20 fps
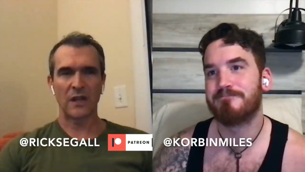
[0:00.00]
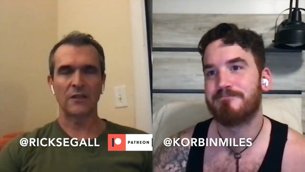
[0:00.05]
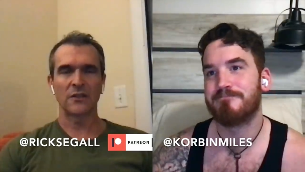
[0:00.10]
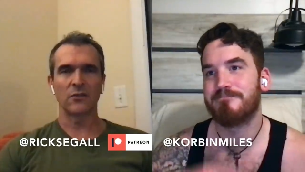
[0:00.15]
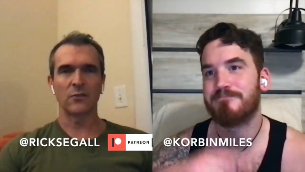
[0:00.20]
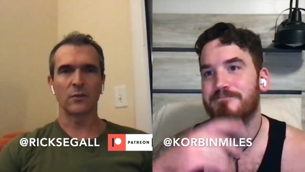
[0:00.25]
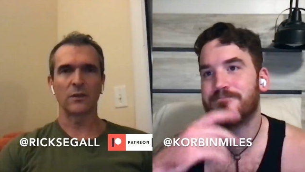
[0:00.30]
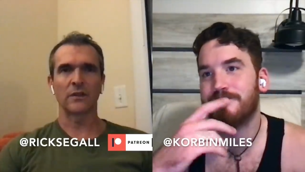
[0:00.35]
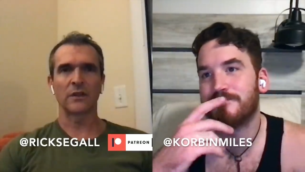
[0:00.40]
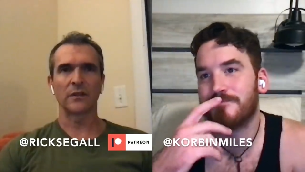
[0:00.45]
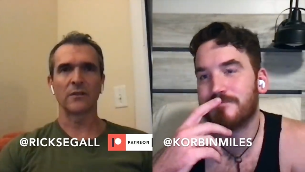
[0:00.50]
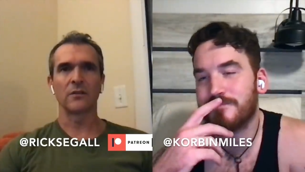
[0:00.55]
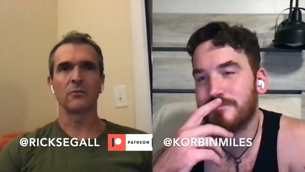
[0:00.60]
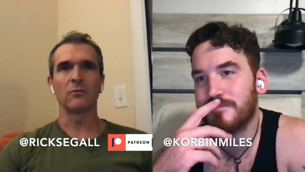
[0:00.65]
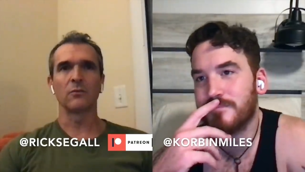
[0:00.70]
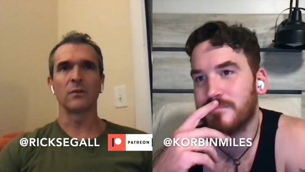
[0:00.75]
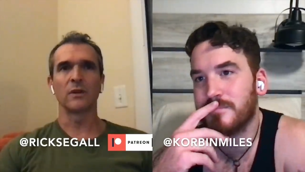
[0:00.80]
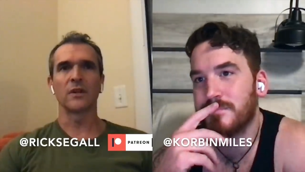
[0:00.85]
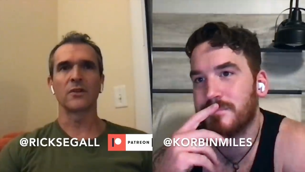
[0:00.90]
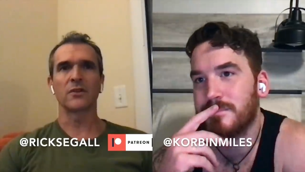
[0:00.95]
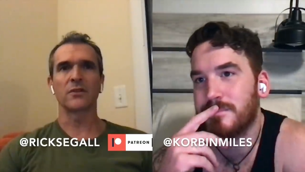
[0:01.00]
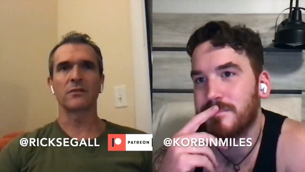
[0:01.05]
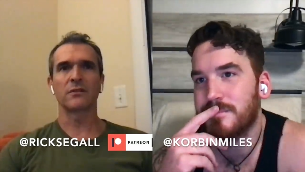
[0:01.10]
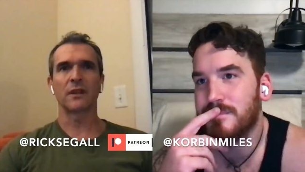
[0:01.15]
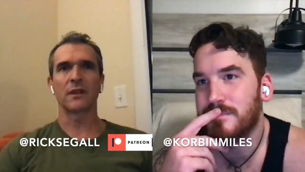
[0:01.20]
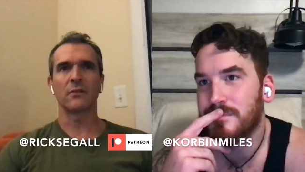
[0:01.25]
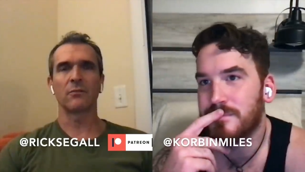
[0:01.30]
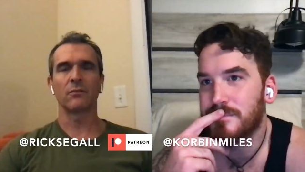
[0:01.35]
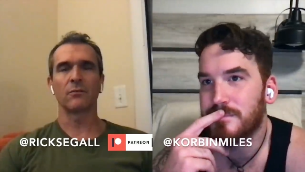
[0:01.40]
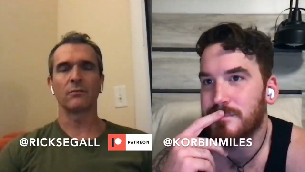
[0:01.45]
Speaker 1: genuinely do
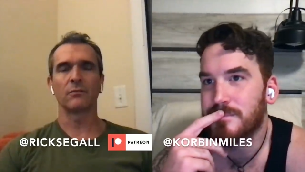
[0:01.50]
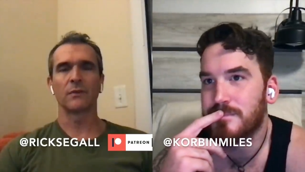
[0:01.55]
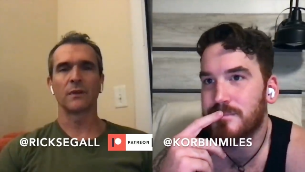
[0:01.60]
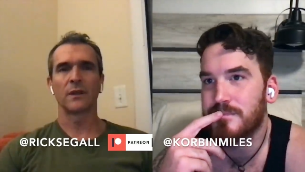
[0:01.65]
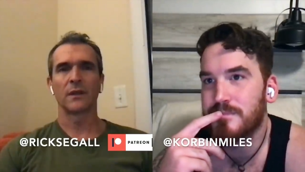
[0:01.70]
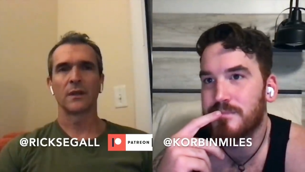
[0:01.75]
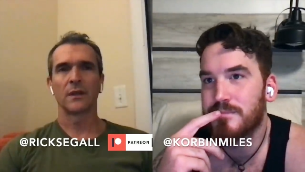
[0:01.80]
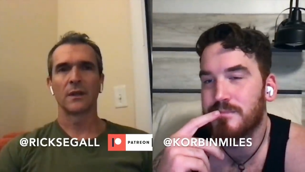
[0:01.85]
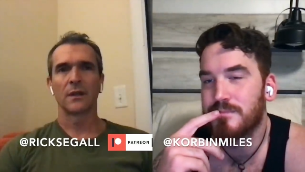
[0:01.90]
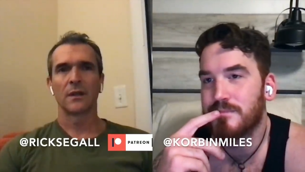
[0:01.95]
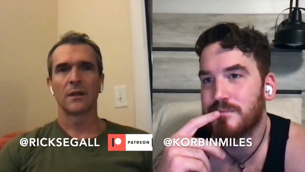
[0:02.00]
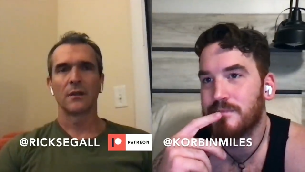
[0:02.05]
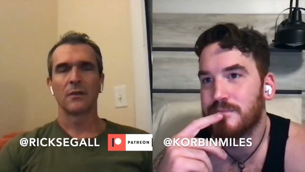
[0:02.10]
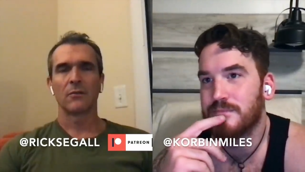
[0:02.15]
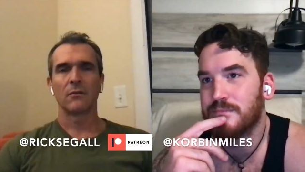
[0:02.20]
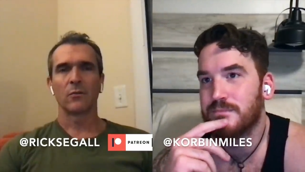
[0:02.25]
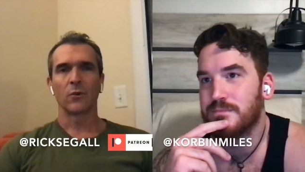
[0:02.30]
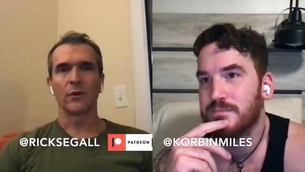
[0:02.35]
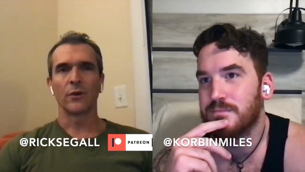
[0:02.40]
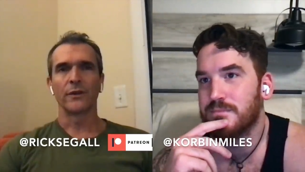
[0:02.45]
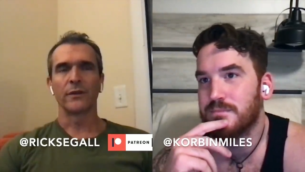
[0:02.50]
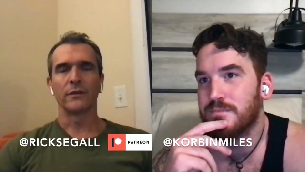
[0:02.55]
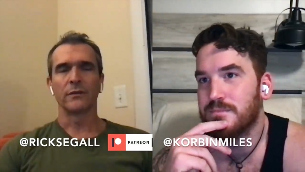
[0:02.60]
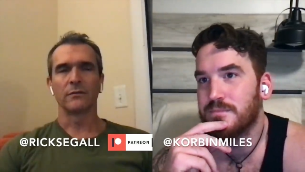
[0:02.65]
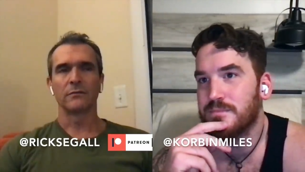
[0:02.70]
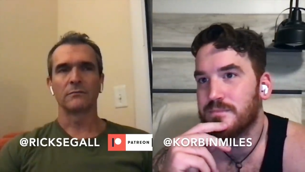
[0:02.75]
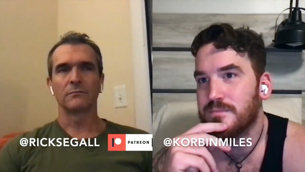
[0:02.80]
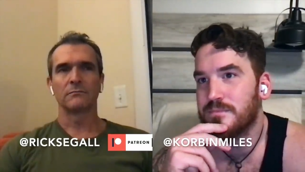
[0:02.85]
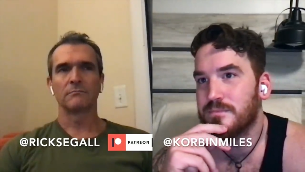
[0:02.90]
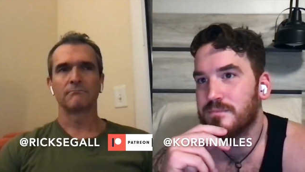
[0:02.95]
wish they
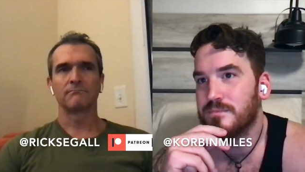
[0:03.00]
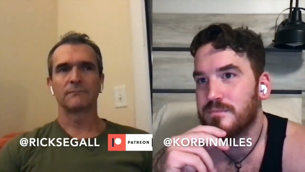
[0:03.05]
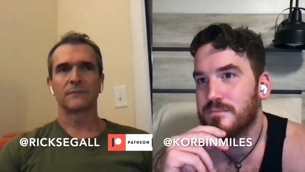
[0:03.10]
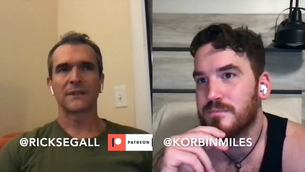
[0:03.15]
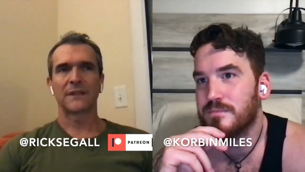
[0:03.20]
would.